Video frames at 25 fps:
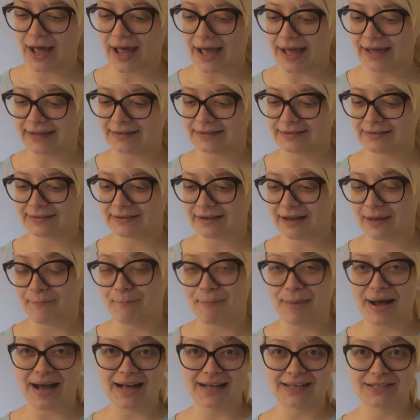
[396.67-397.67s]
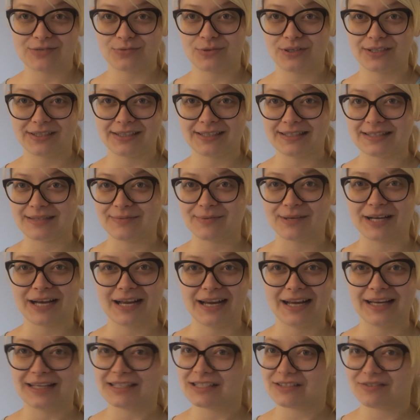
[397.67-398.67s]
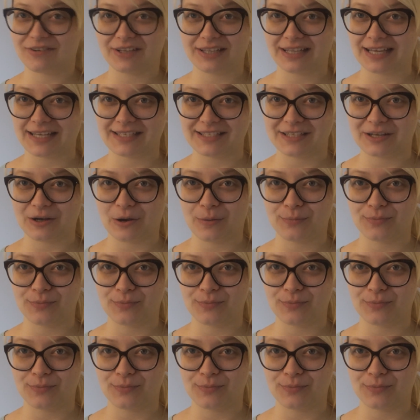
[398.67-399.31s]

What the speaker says: and a bag as well in the same color. It's a fantastic